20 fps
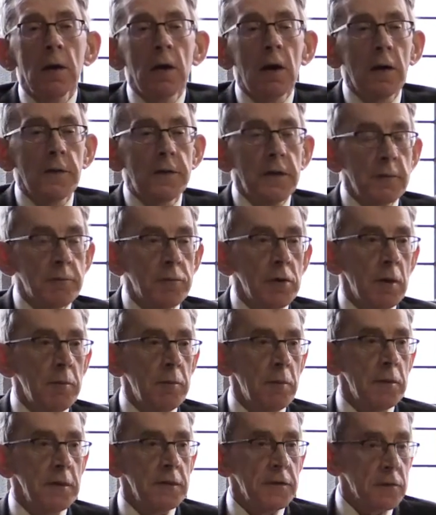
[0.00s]
I think
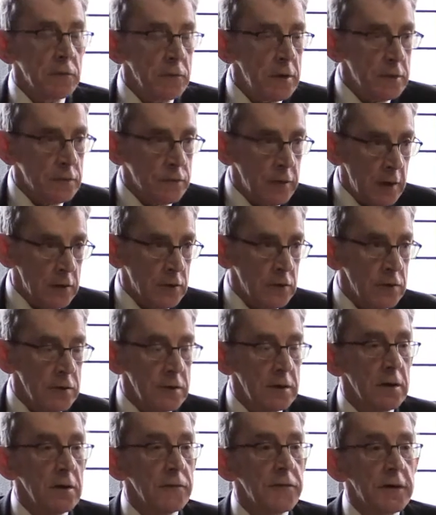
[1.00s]
probably the great
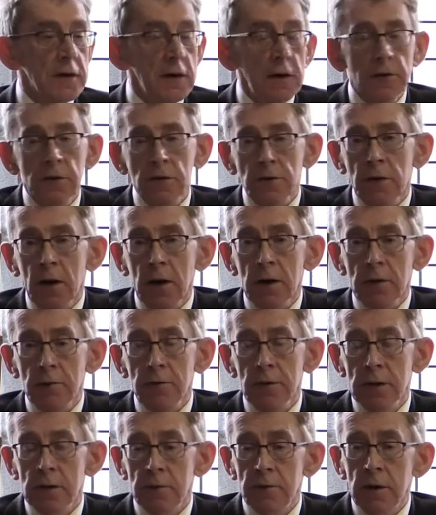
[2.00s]
tragedy of the Celtic Tiger
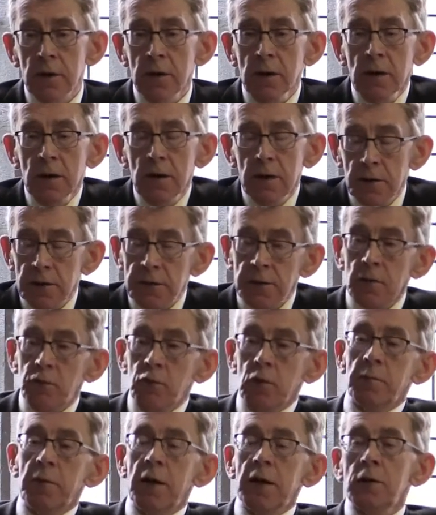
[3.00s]
era is that
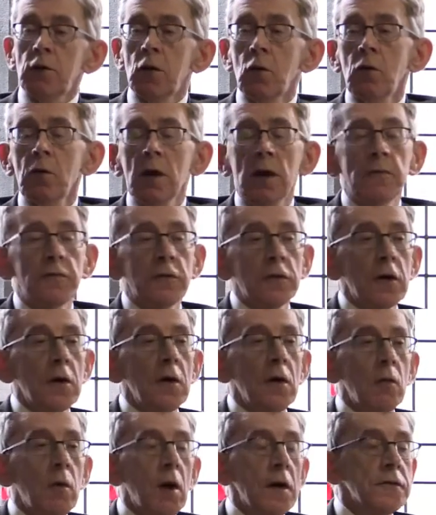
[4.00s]
we made no effort
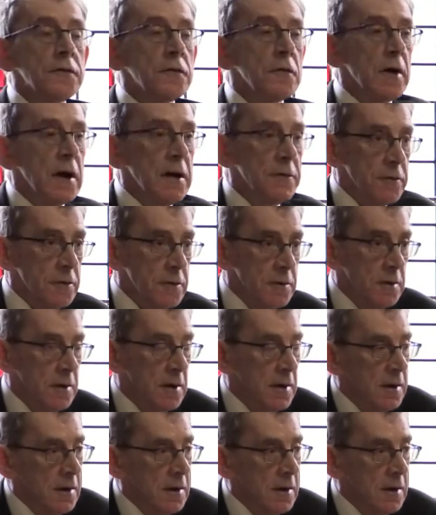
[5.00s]
whatsoever